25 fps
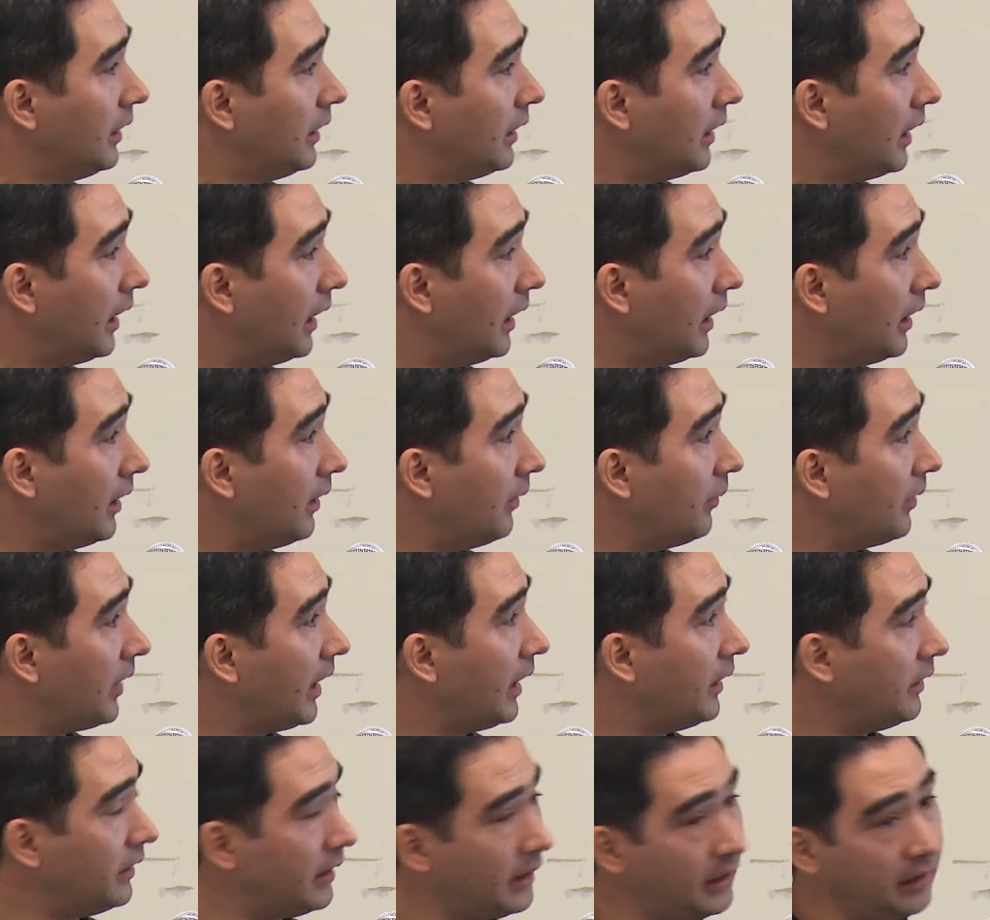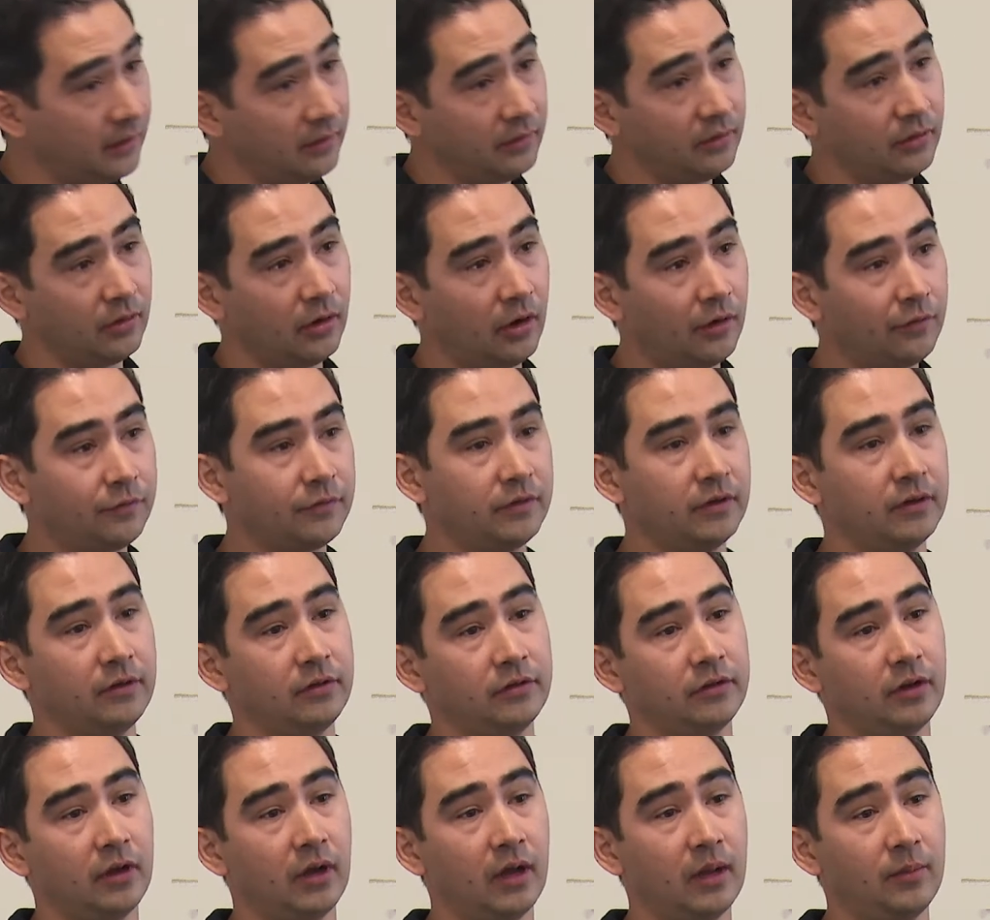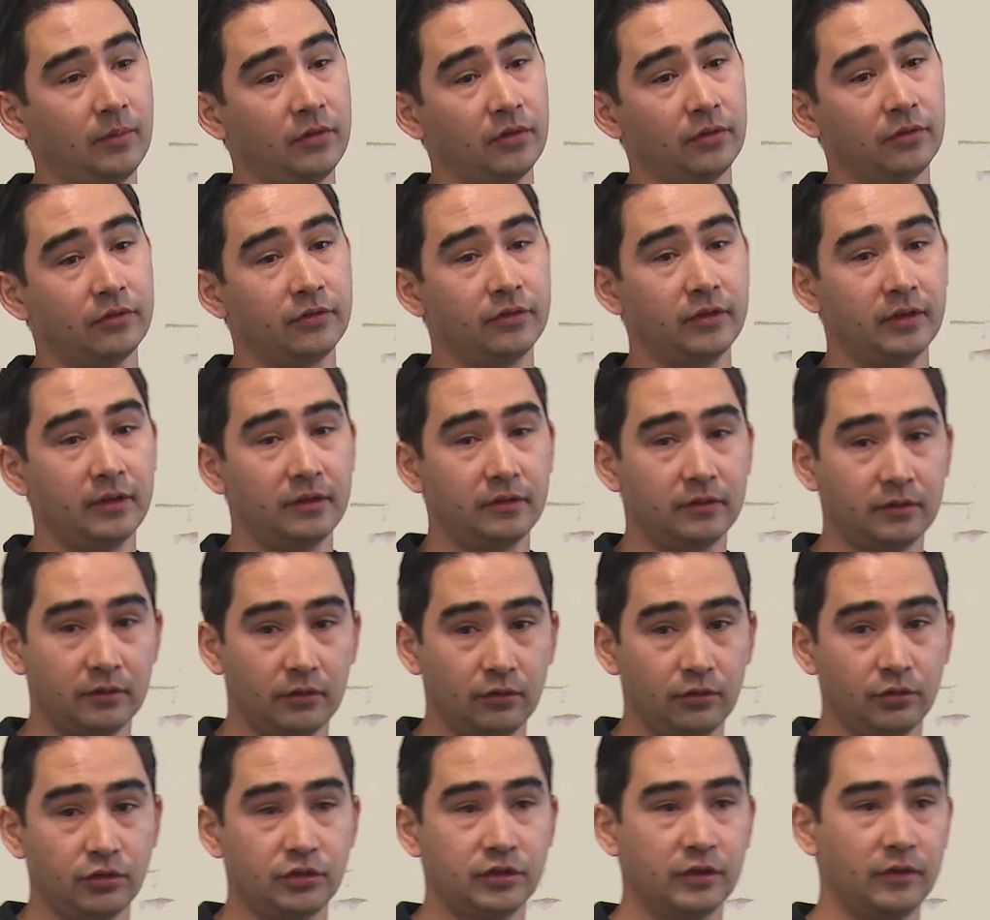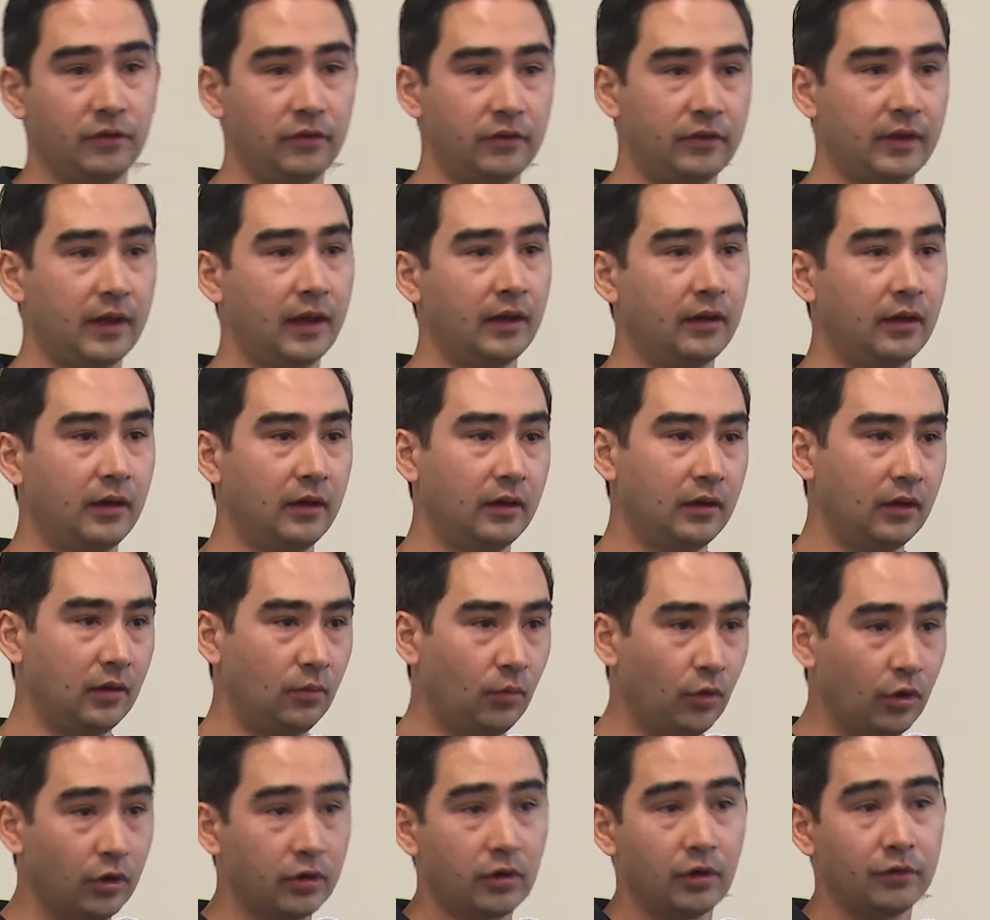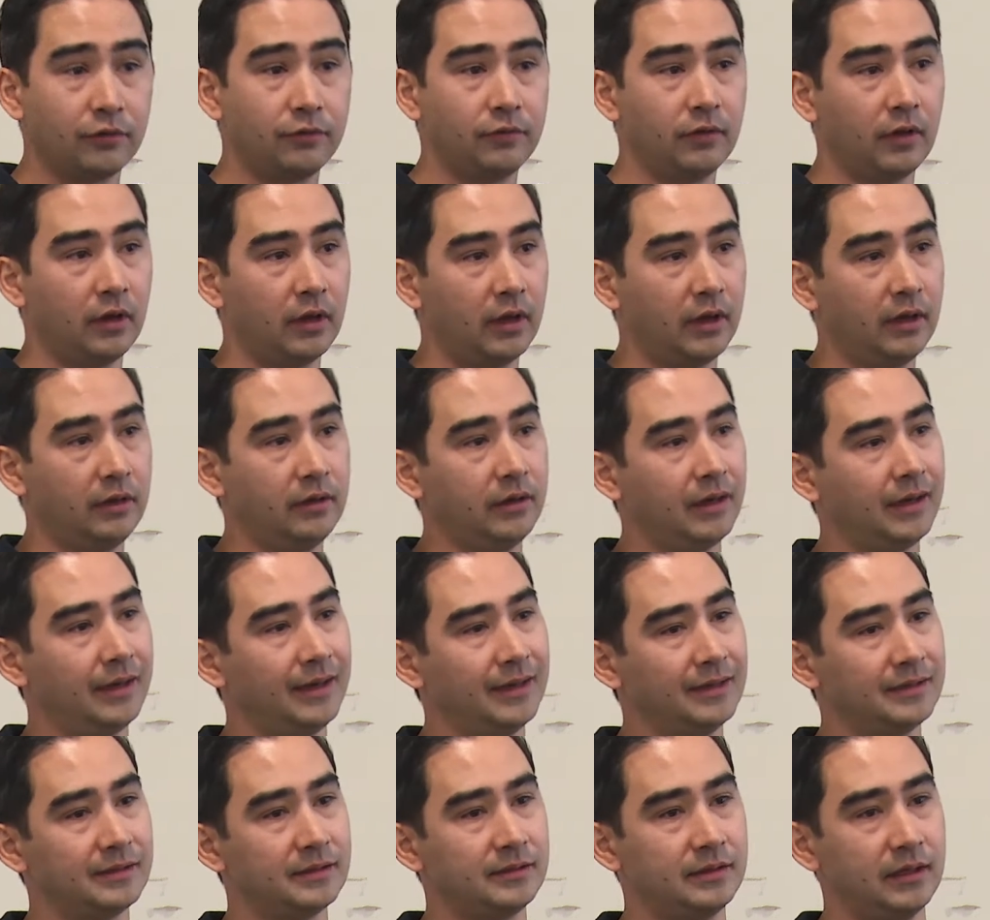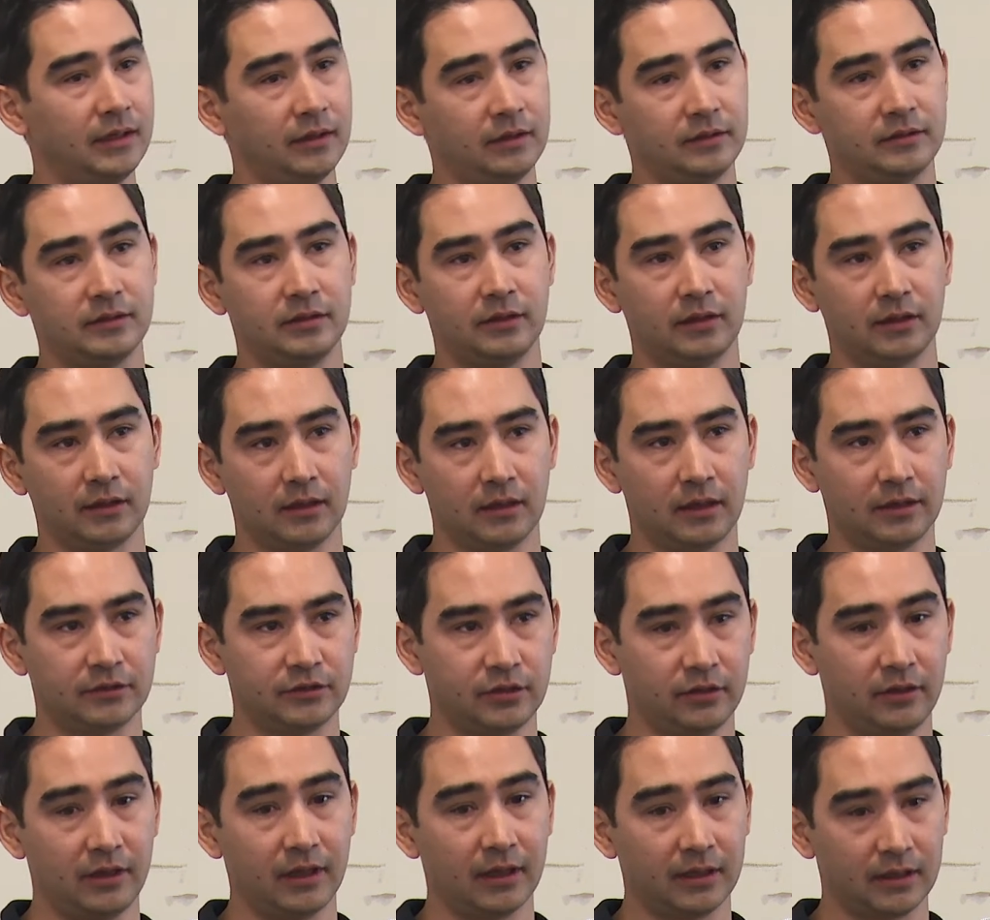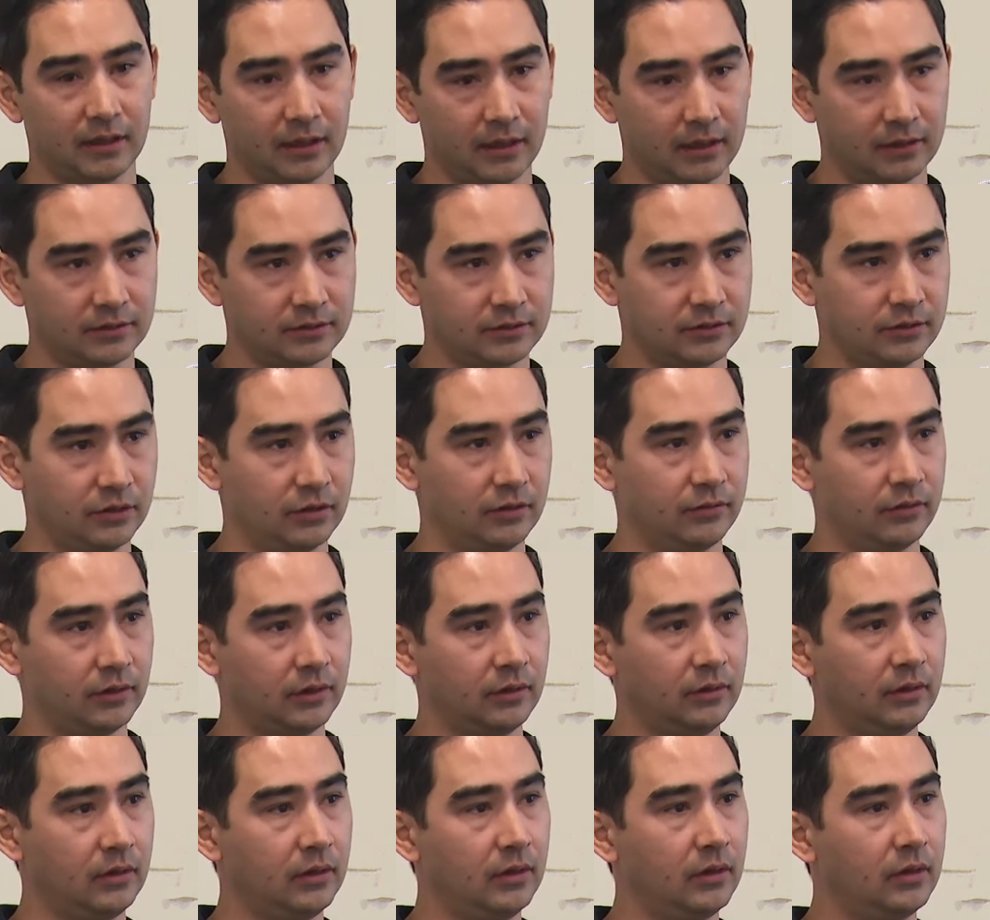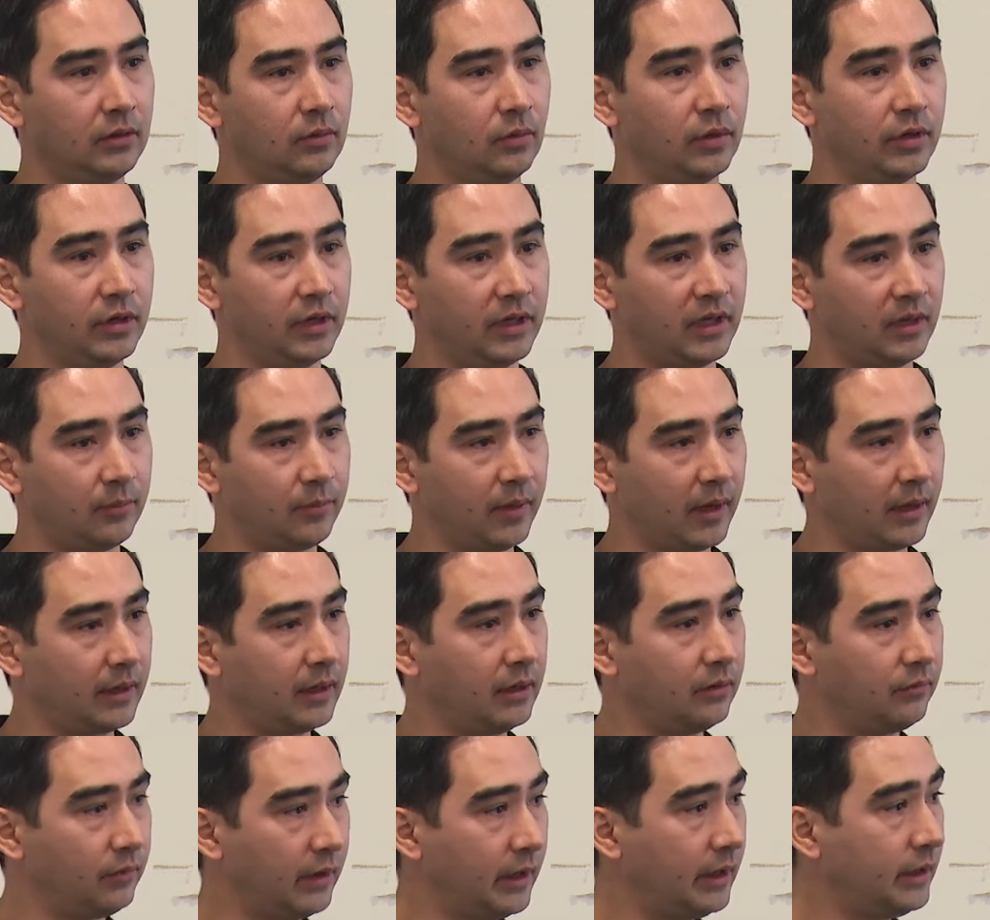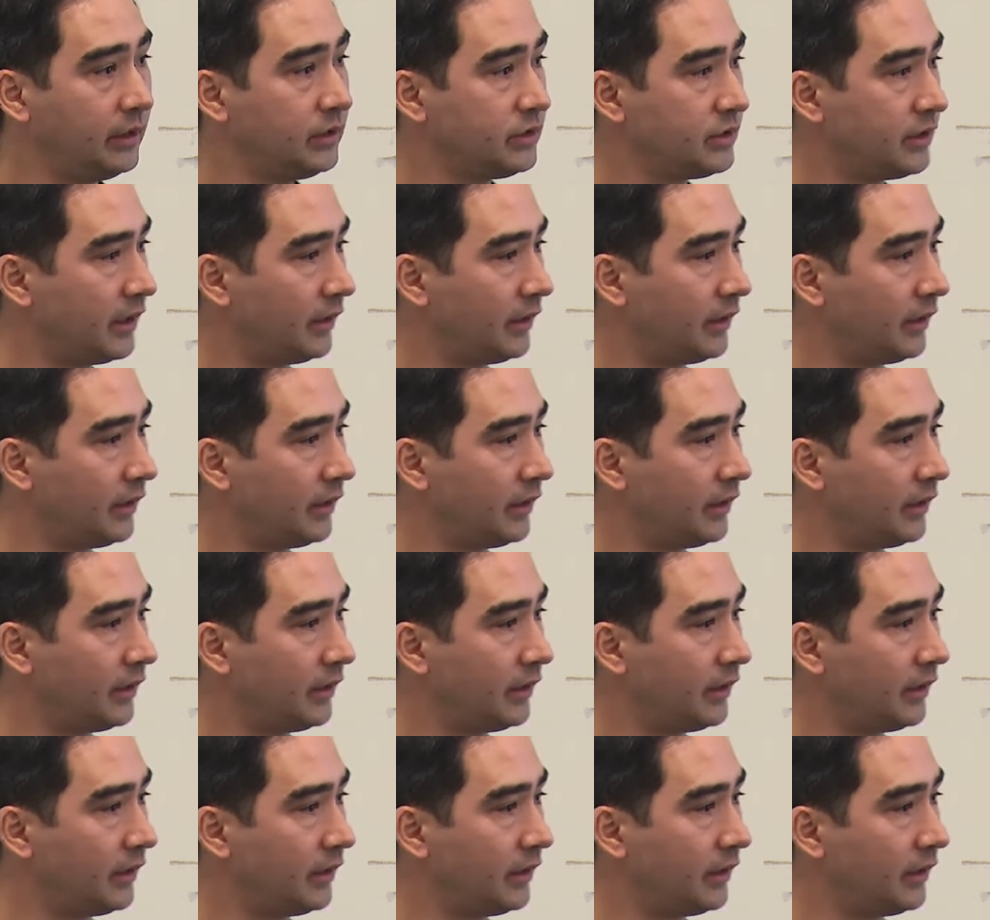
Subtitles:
And then oftentimes you'll see solutions that work offline and then sync to their cloud server when you get back in range.